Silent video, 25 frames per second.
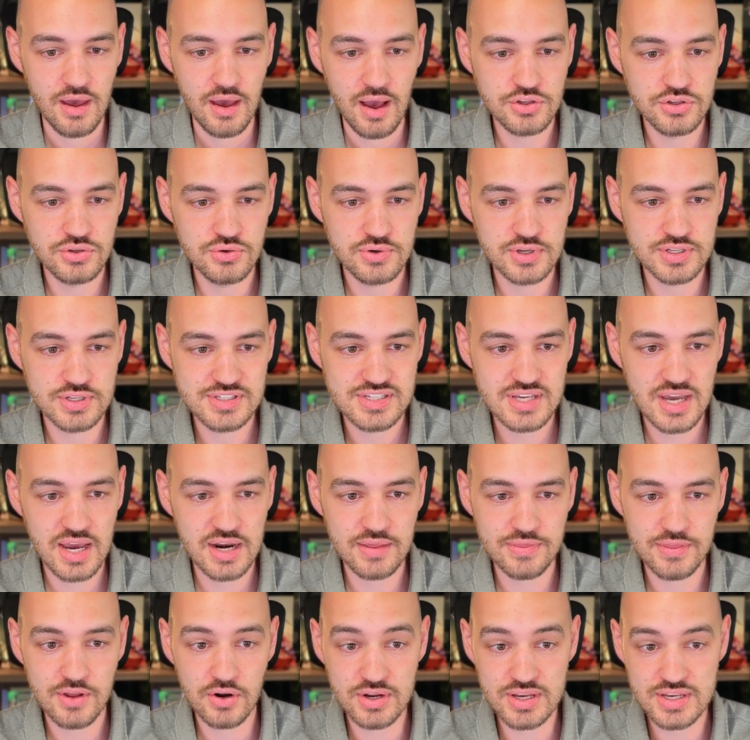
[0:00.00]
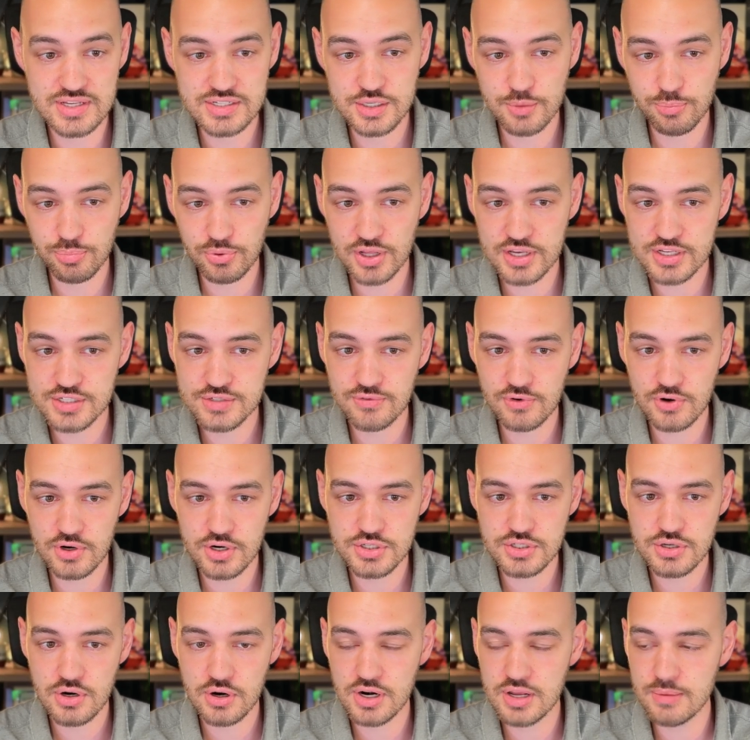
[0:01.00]
You can sign it. There is a place for an
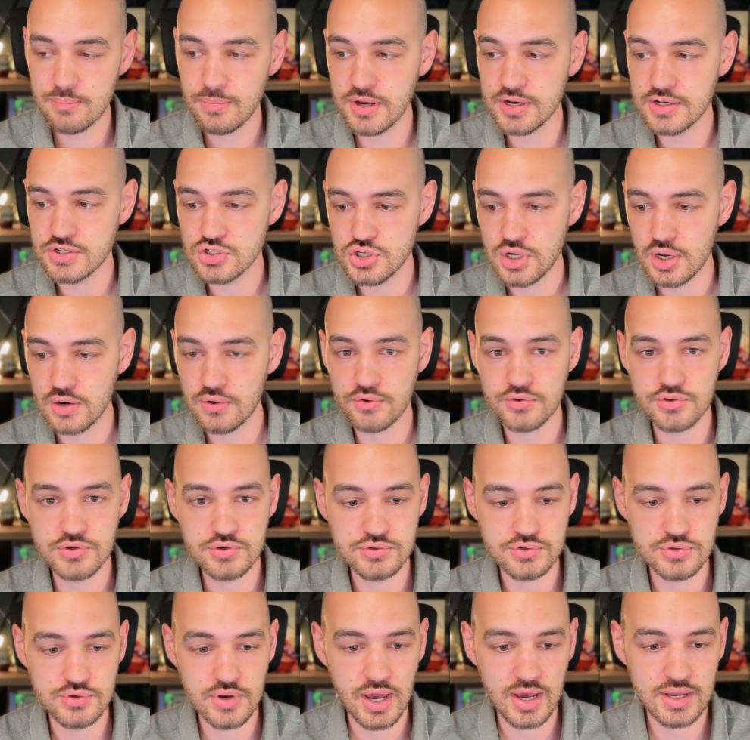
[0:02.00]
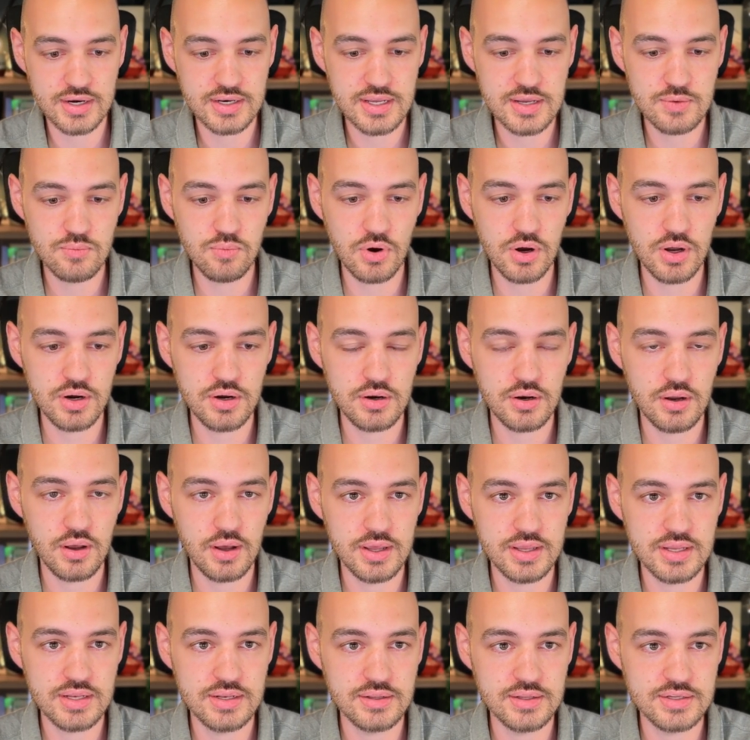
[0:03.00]
attorney, but in general, you do not need one.
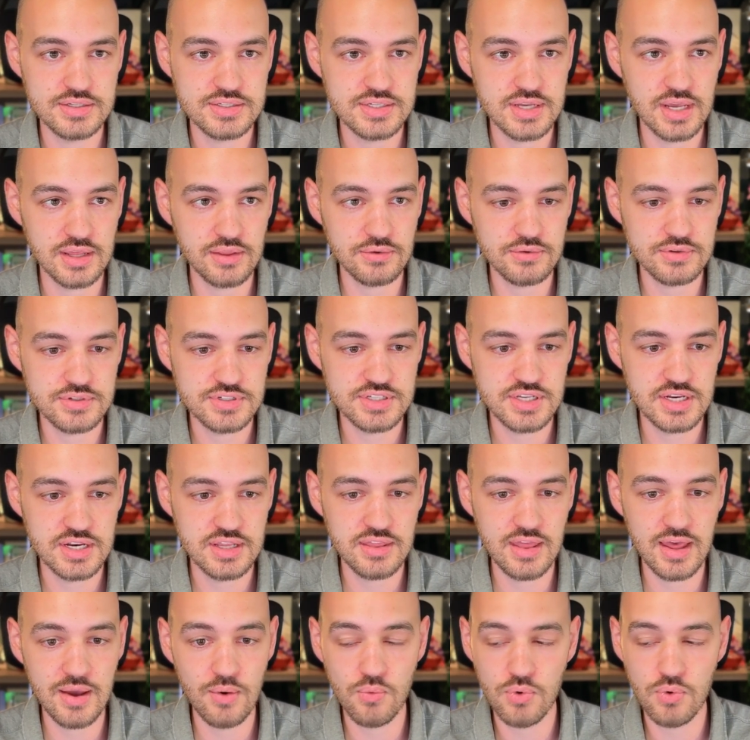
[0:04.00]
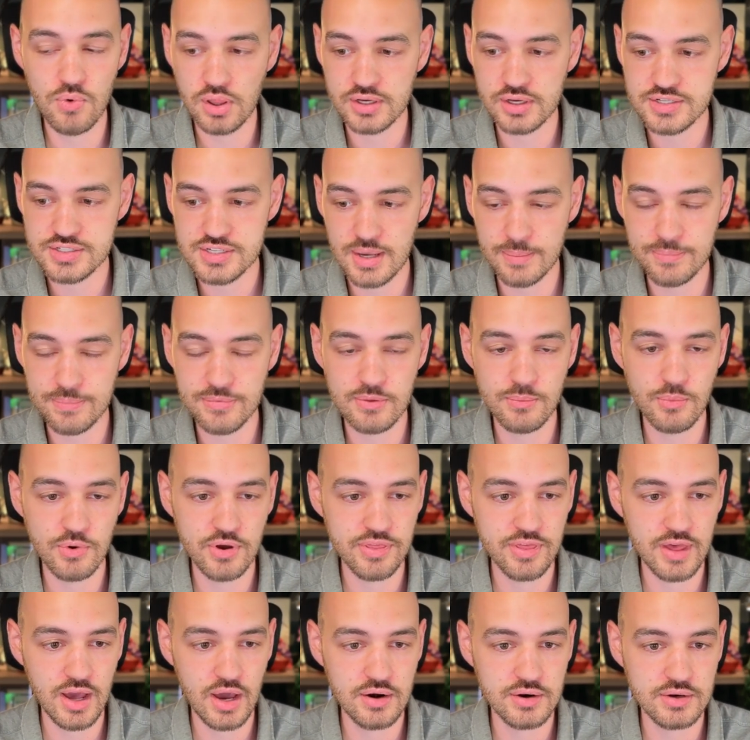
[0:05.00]
In the St. Louis City, they will accept them
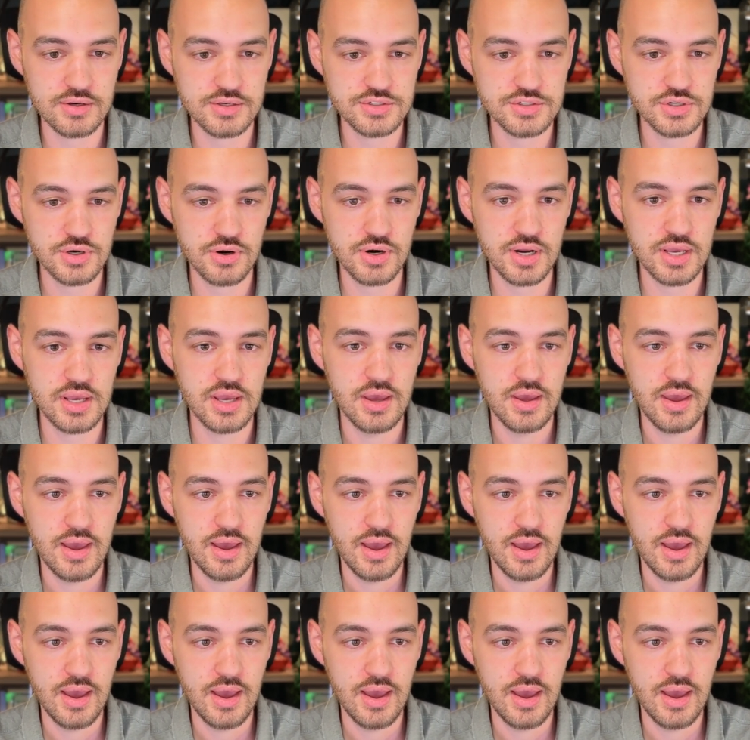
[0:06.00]
without an attorney.